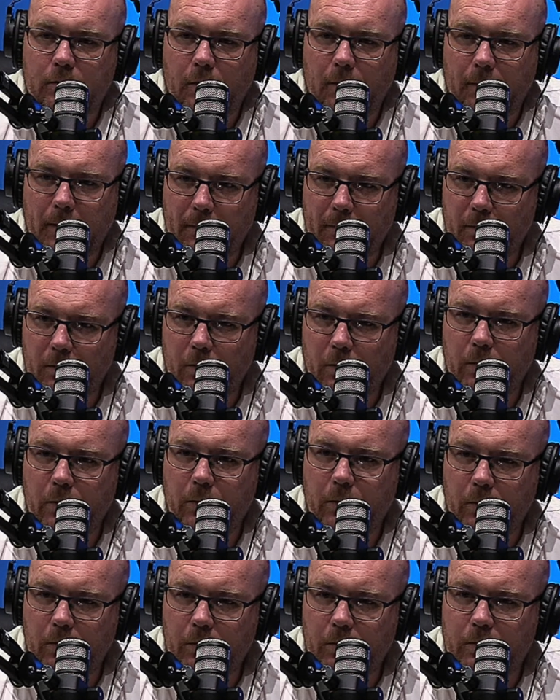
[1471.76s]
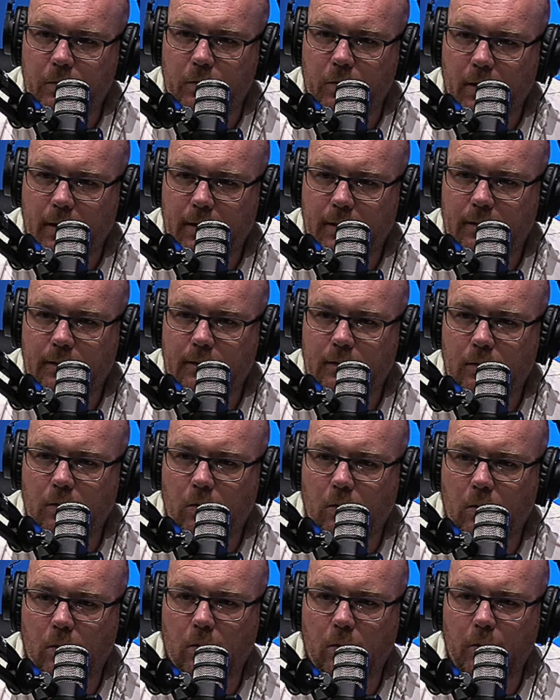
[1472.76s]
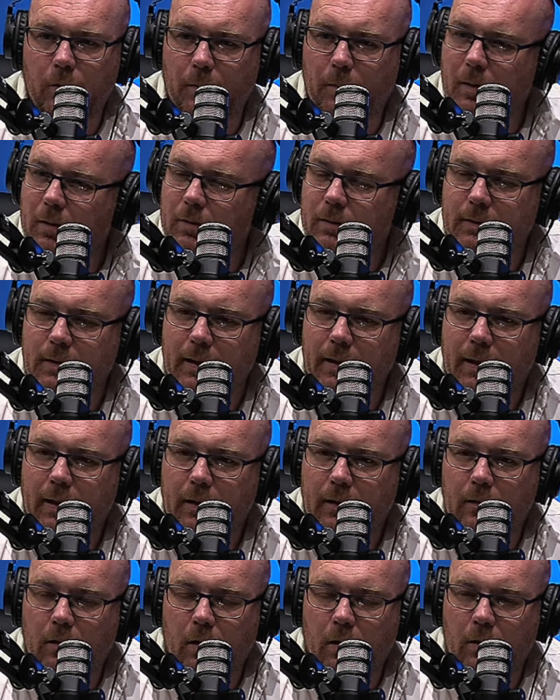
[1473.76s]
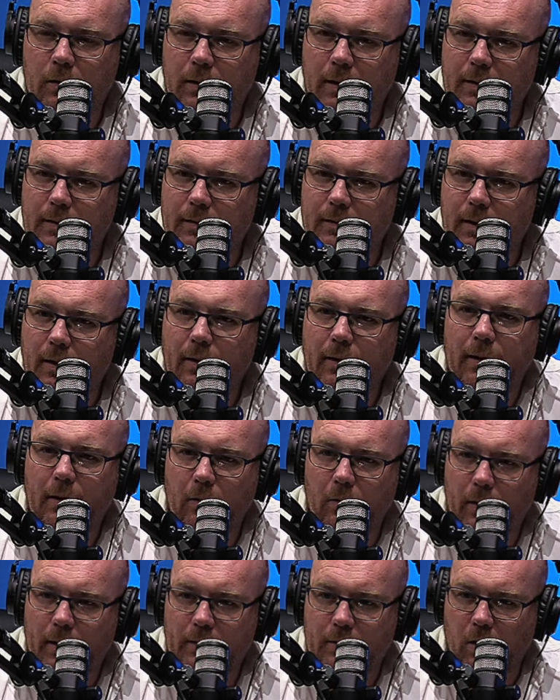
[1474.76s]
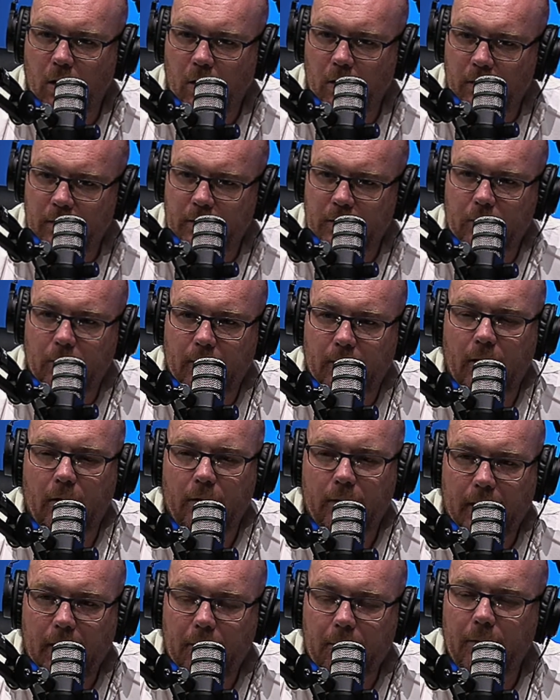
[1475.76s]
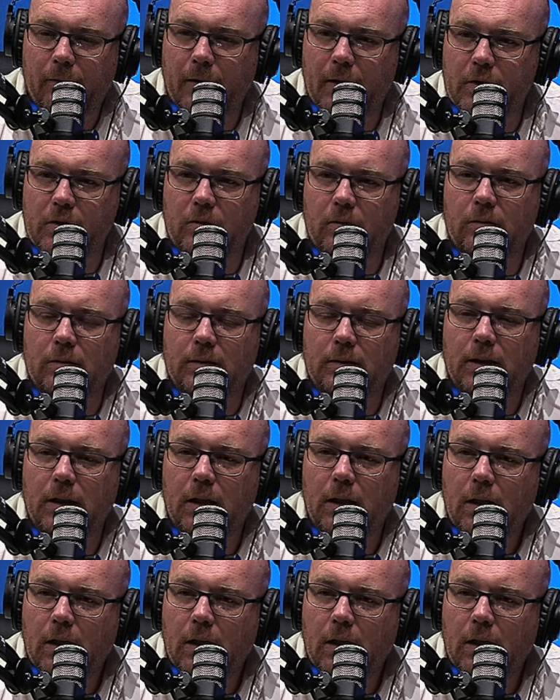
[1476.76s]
people who use drugs or who pill seek aren't necessarily always honest with healthcare professionals.